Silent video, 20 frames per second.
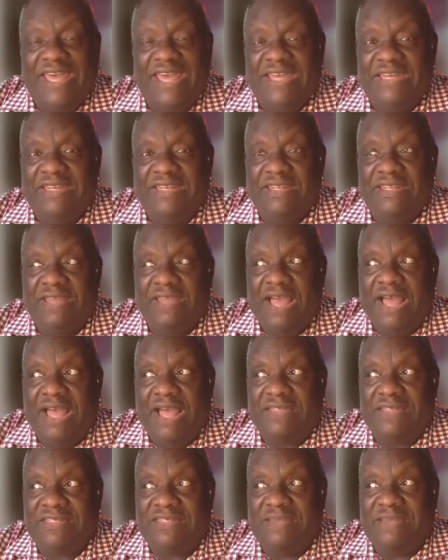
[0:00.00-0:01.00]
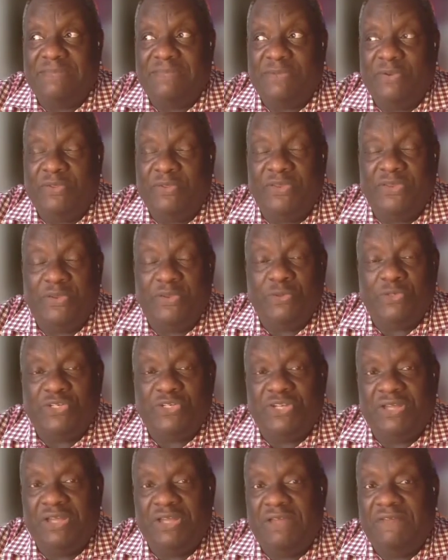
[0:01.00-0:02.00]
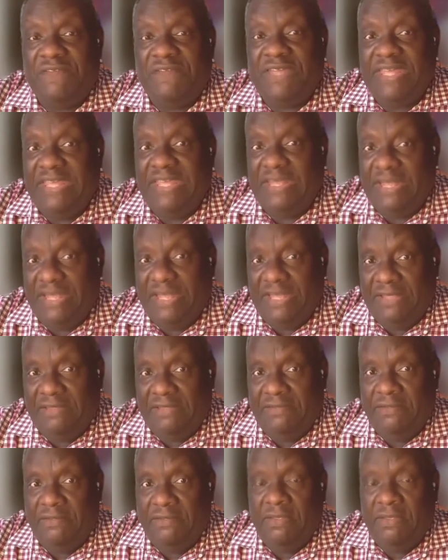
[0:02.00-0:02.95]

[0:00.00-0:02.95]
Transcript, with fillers: and the concept or the notion of healing.